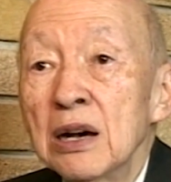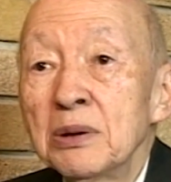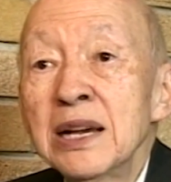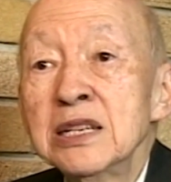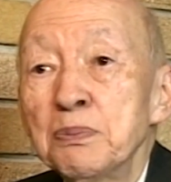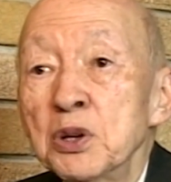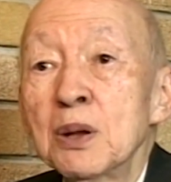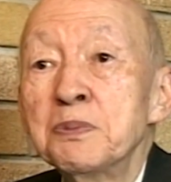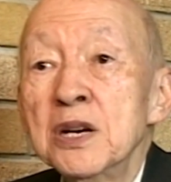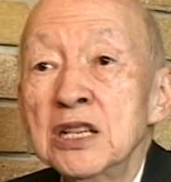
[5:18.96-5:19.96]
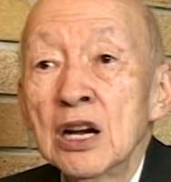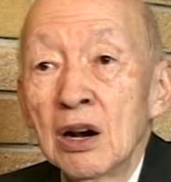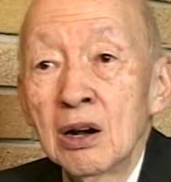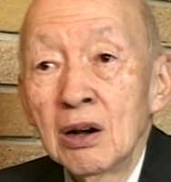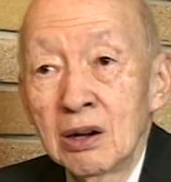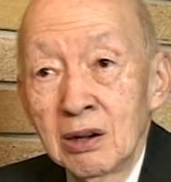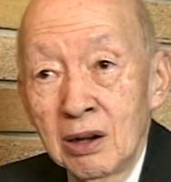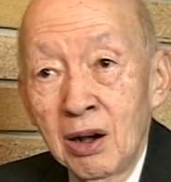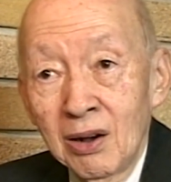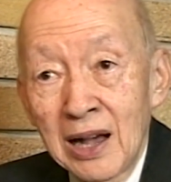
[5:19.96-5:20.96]
when He put the burden
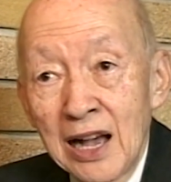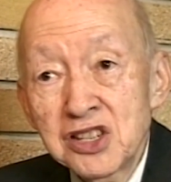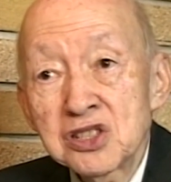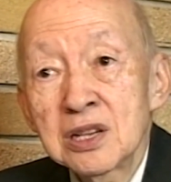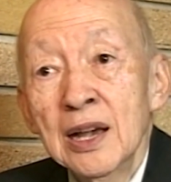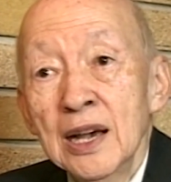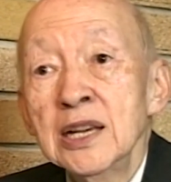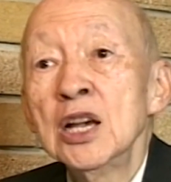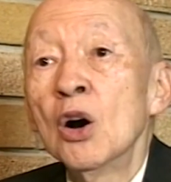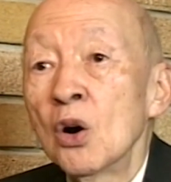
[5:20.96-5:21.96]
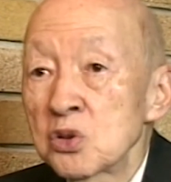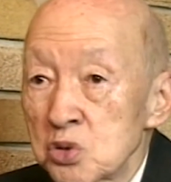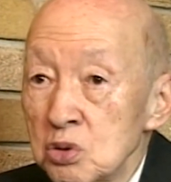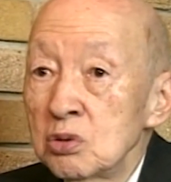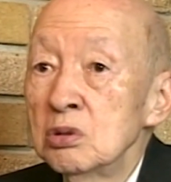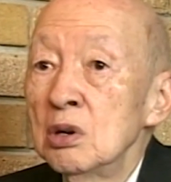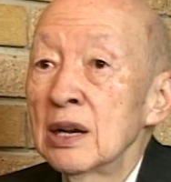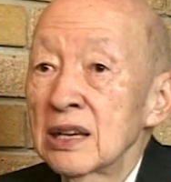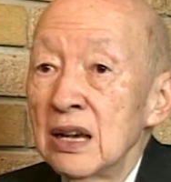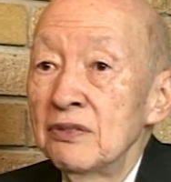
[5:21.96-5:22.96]
on us, He also
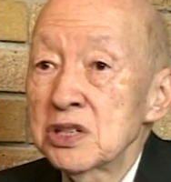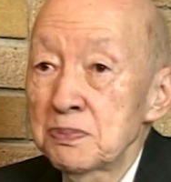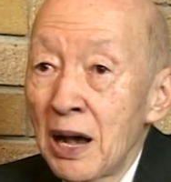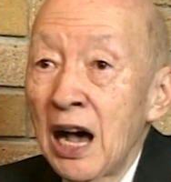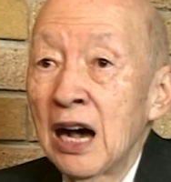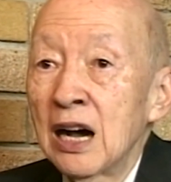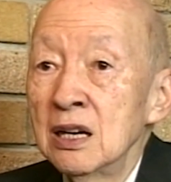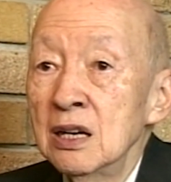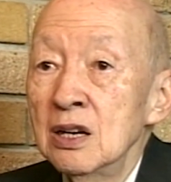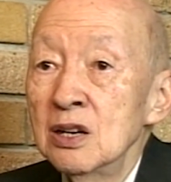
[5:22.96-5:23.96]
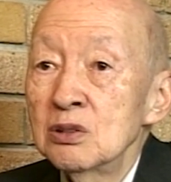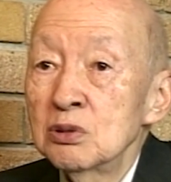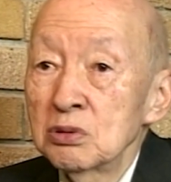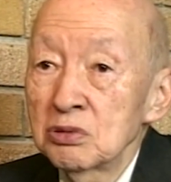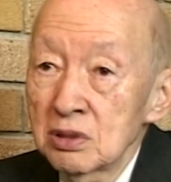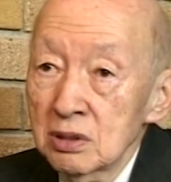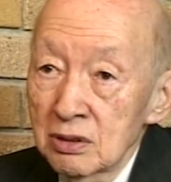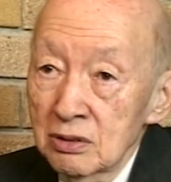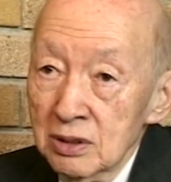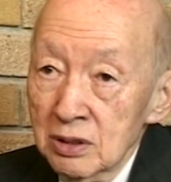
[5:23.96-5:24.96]
gave us power to
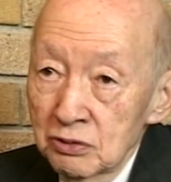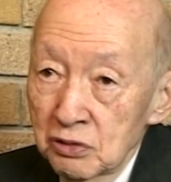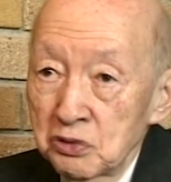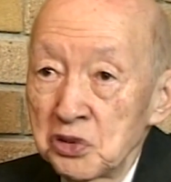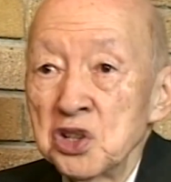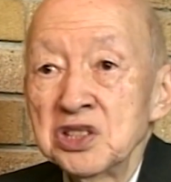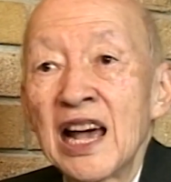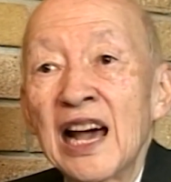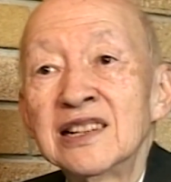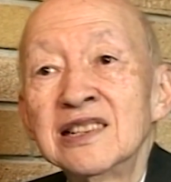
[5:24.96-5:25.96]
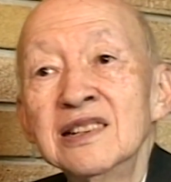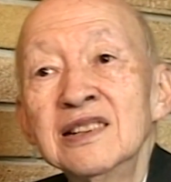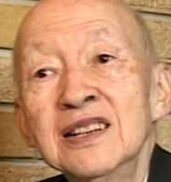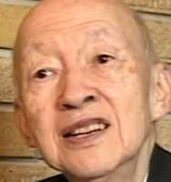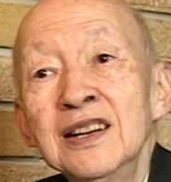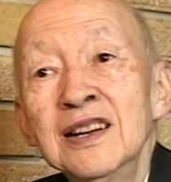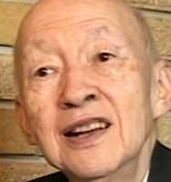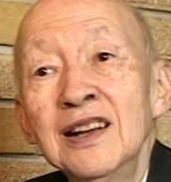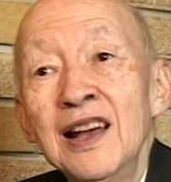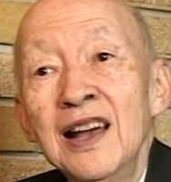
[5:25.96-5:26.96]
fulfill that.
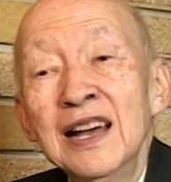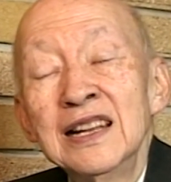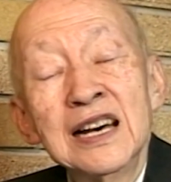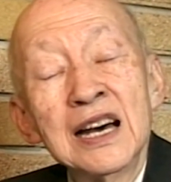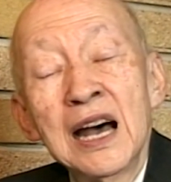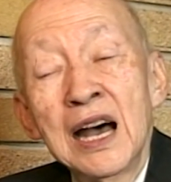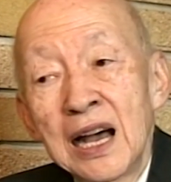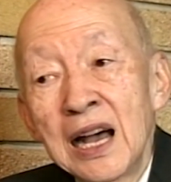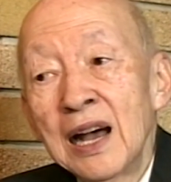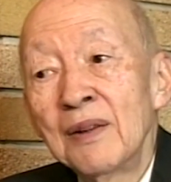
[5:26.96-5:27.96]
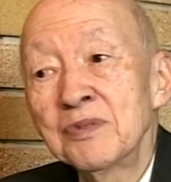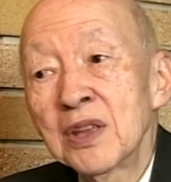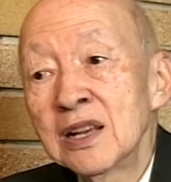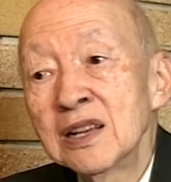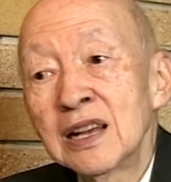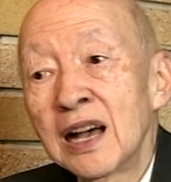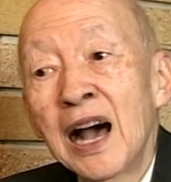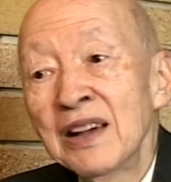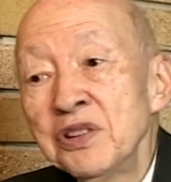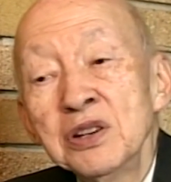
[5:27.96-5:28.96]
And
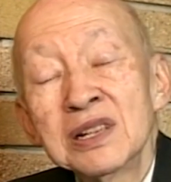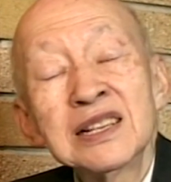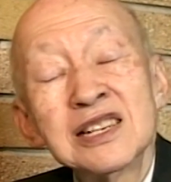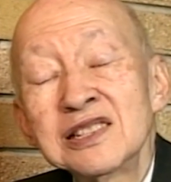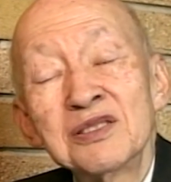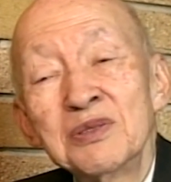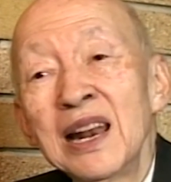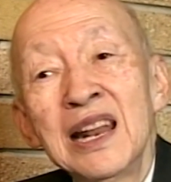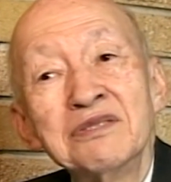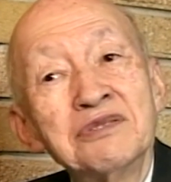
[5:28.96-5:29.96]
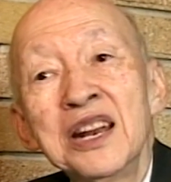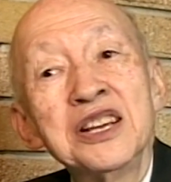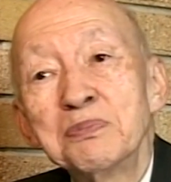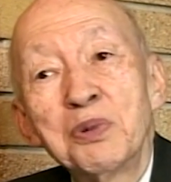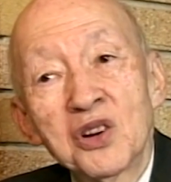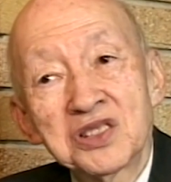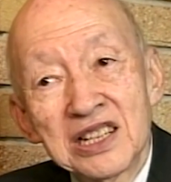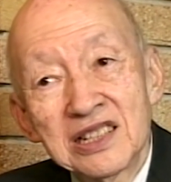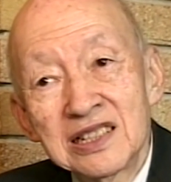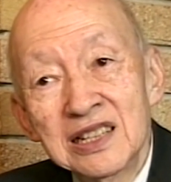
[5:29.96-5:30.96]
I feel this is really very
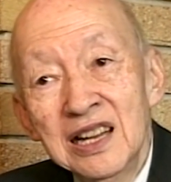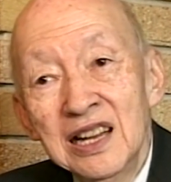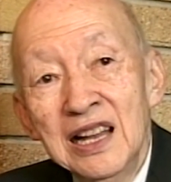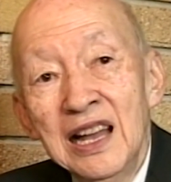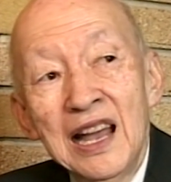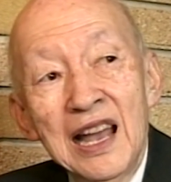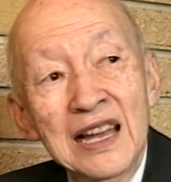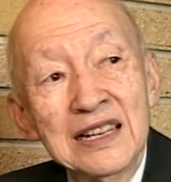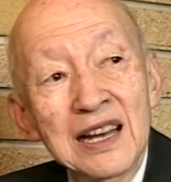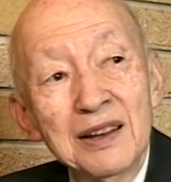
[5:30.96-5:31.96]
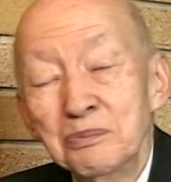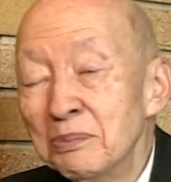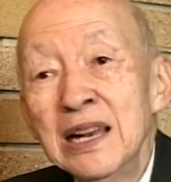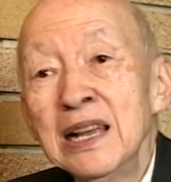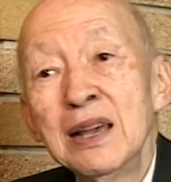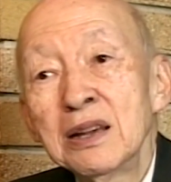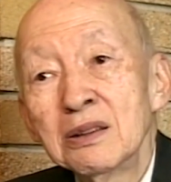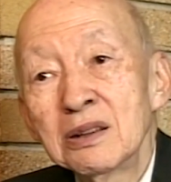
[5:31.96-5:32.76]
important. And many